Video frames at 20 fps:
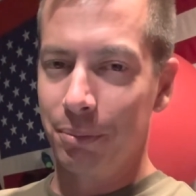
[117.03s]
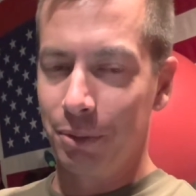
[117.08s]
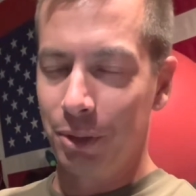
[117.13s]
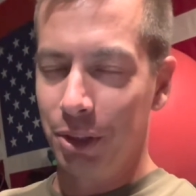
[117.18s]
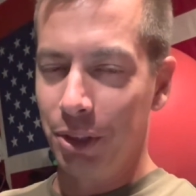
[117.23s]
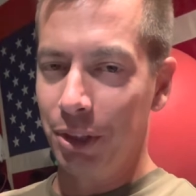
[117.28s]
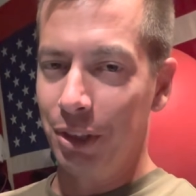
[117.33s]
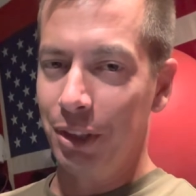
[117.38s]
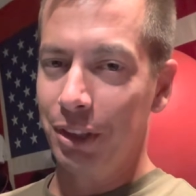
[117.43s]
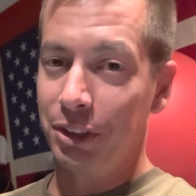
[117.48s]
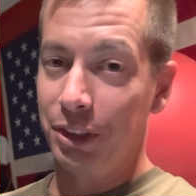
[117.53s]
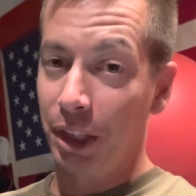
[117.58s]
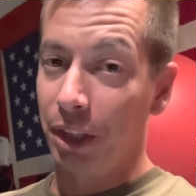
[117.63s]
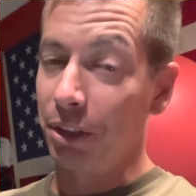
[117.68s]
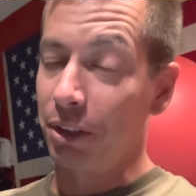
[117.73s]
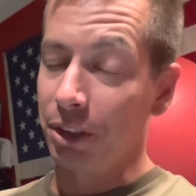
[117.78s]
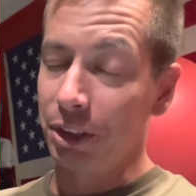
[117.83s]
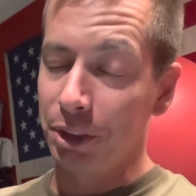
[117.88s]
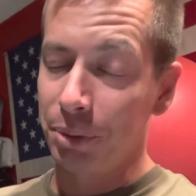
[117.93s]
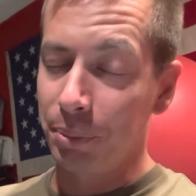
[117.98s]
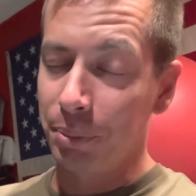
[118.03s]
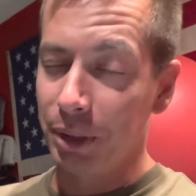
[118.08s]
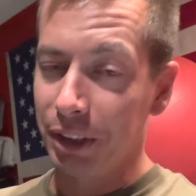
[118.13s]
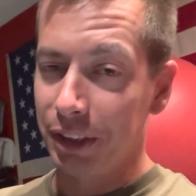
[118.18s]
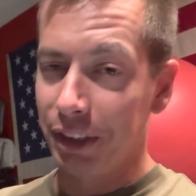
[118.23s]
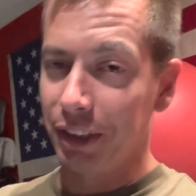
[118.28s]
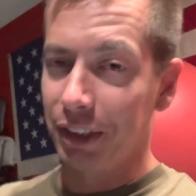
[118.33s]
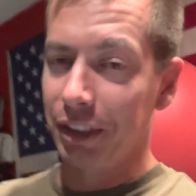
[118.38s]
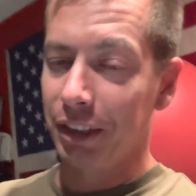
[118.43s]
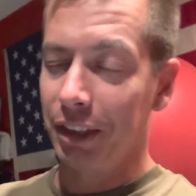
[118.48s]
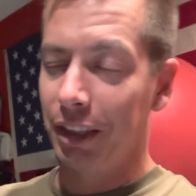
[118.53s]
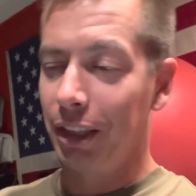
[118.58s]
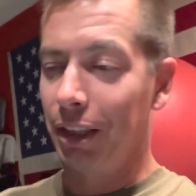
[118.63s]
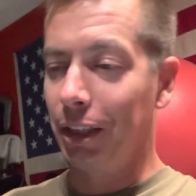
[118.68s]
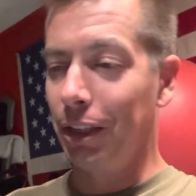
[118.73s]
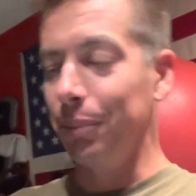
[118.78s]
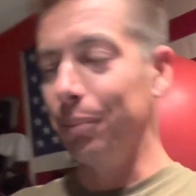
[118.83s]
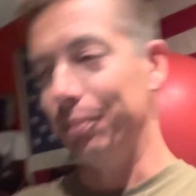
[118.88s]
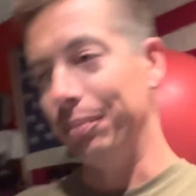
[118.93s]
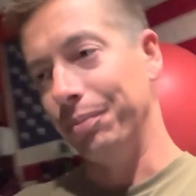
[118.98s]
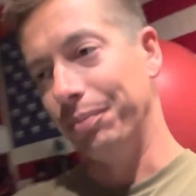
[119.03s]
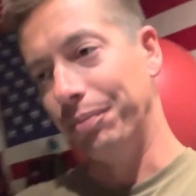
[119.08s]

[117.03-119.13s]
could, generally speaking. Um,